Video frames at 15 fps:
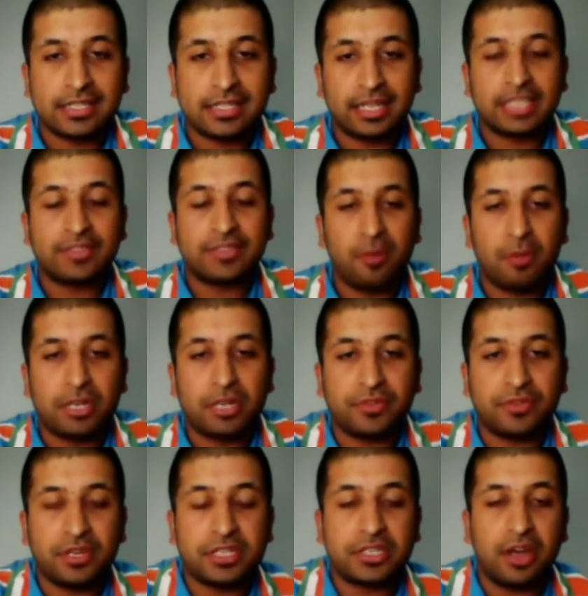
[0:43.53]
Thanks very much
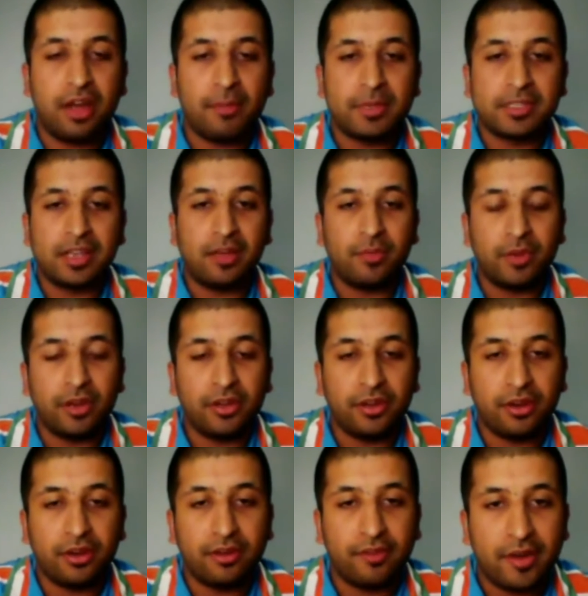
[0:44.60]
for your time, Isam. We know
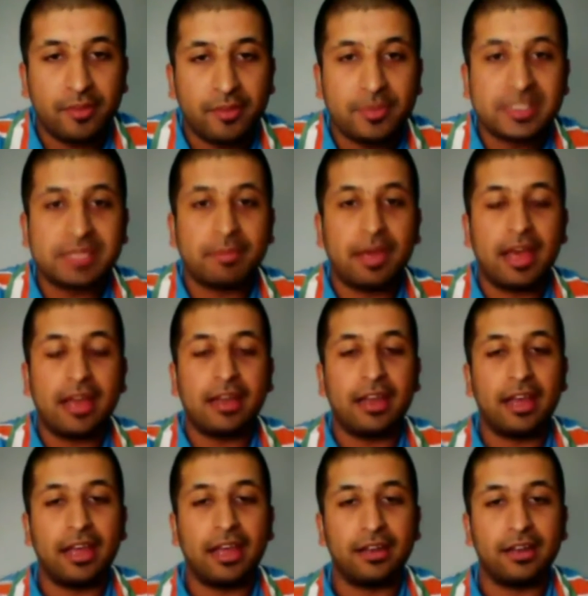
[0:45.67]
you're a very busy man
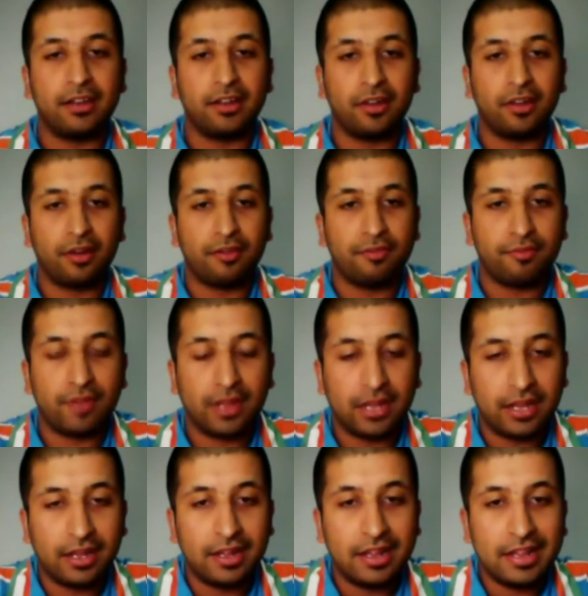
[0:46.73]
and a lot
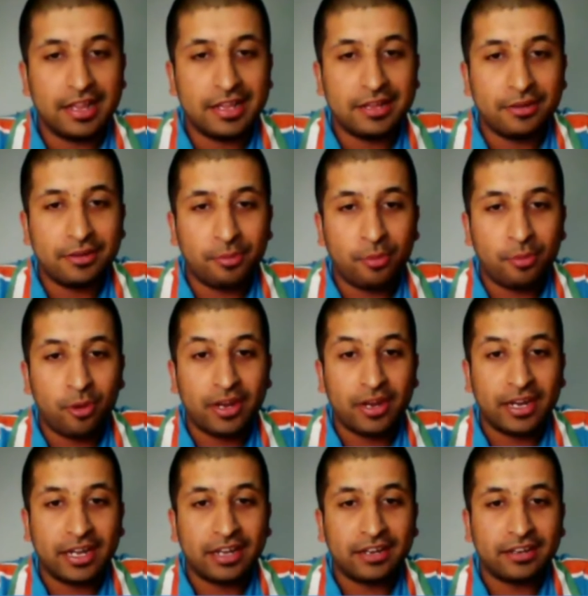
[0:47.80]
of
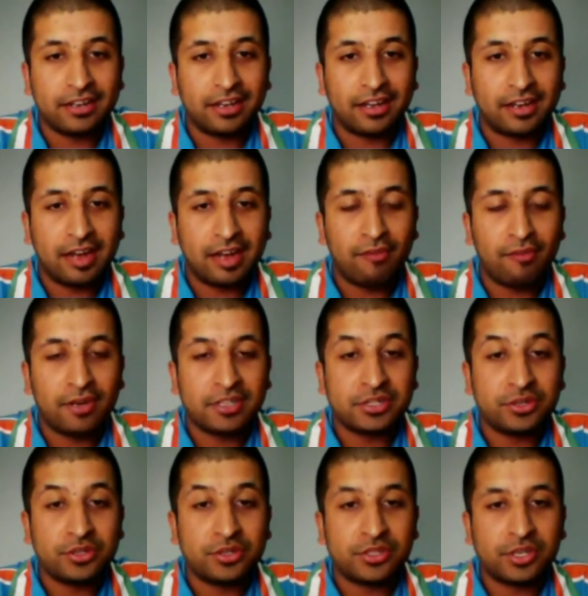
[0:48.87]
reporting and covering to
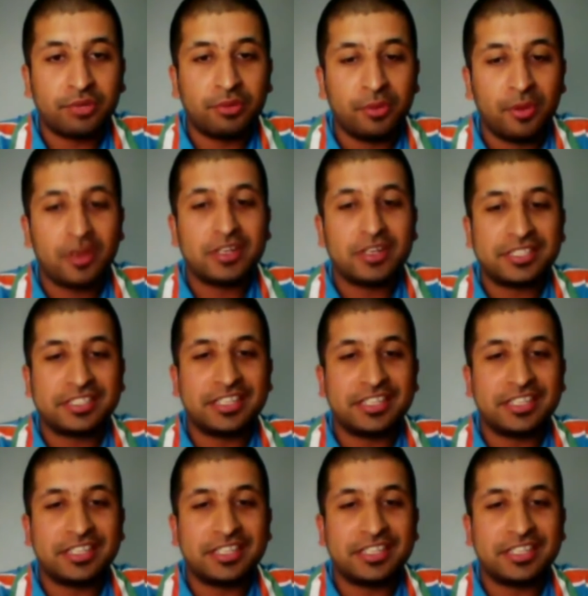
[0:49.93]
do, so we won't